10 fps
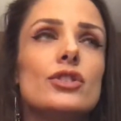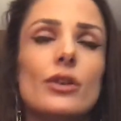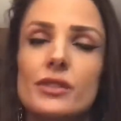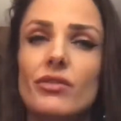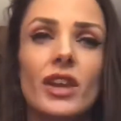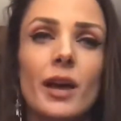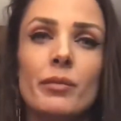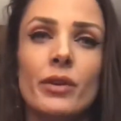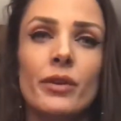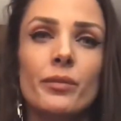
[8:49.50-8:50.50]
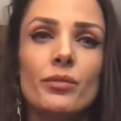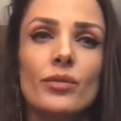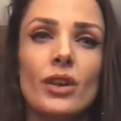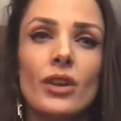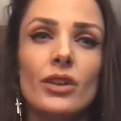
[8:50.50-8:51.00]
Joseph Campbell,
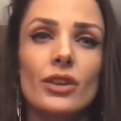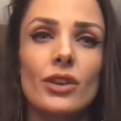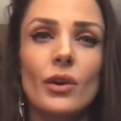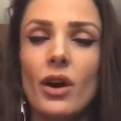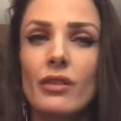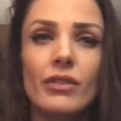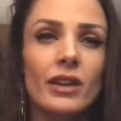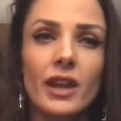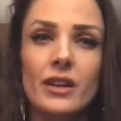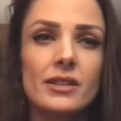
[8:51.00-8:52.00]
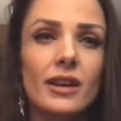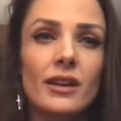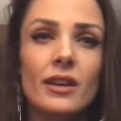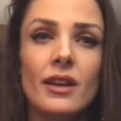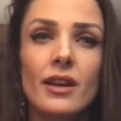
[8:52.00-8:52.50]
Johann von Goethe,
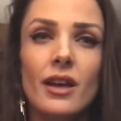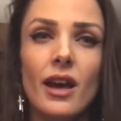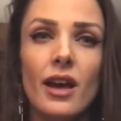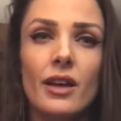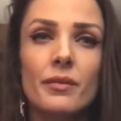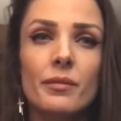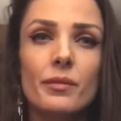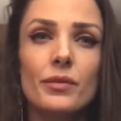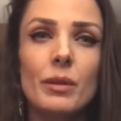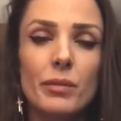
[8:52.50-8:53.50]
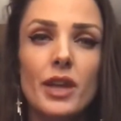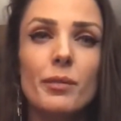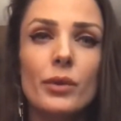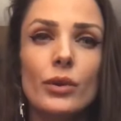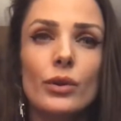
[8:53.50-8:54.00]
the
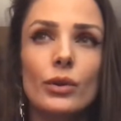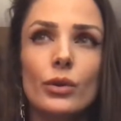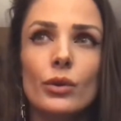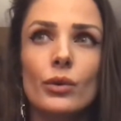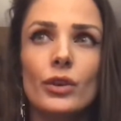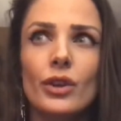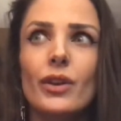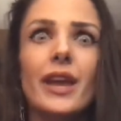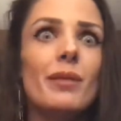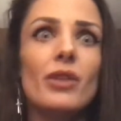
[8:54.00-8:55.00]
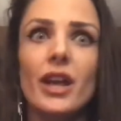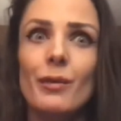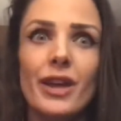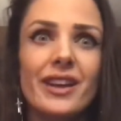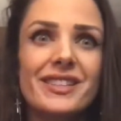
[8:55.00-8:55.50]
people who, you know,
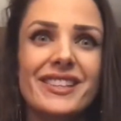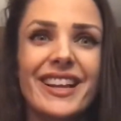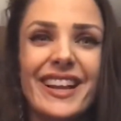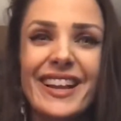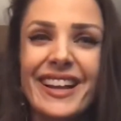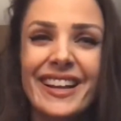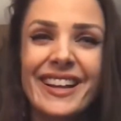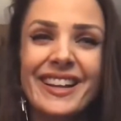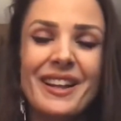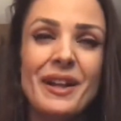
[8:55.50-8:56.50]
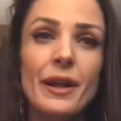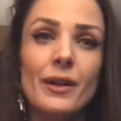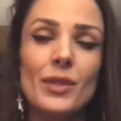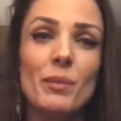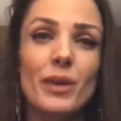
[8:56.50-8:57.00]
Abraham Hicks,
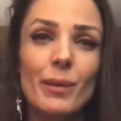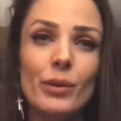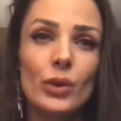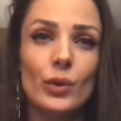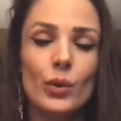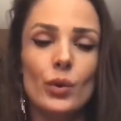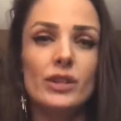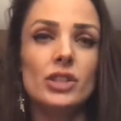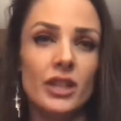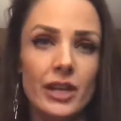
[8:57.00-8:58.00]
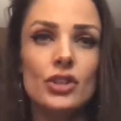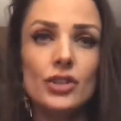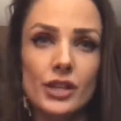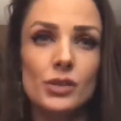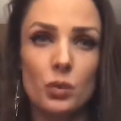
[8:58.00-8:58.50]
the people who teach
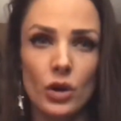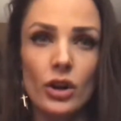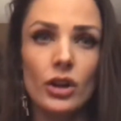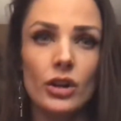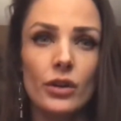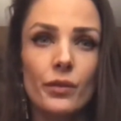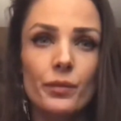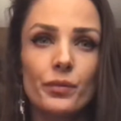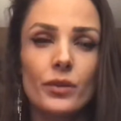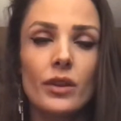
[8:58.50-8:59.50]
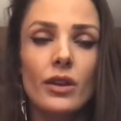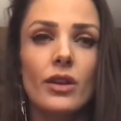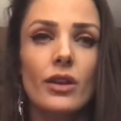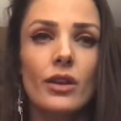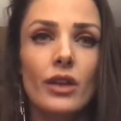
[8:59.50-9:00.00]
this work
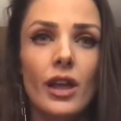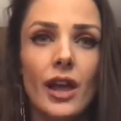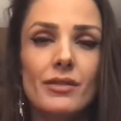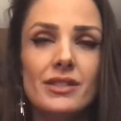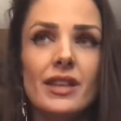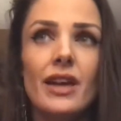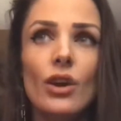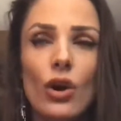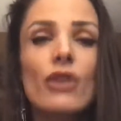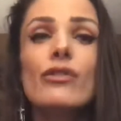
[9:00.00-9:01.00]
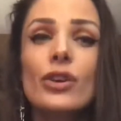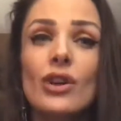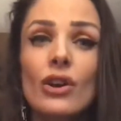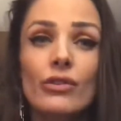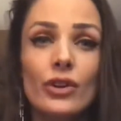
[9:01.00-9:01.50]
have said over and
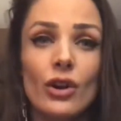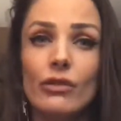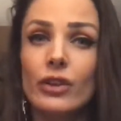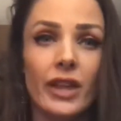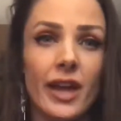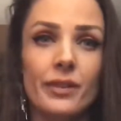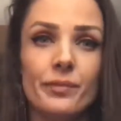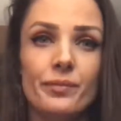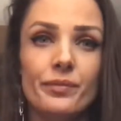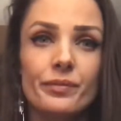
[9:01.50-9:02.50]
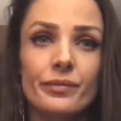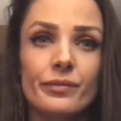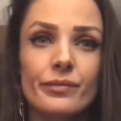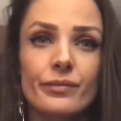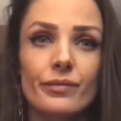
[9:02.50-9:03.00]
over and over again.
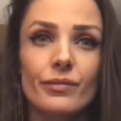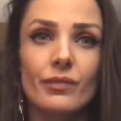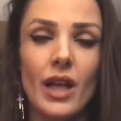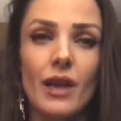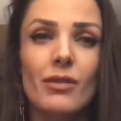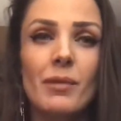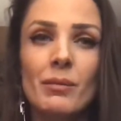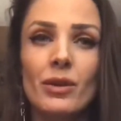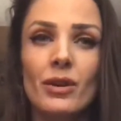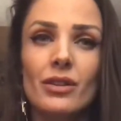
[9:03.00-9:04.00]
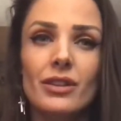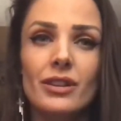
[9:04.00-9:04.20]
I remember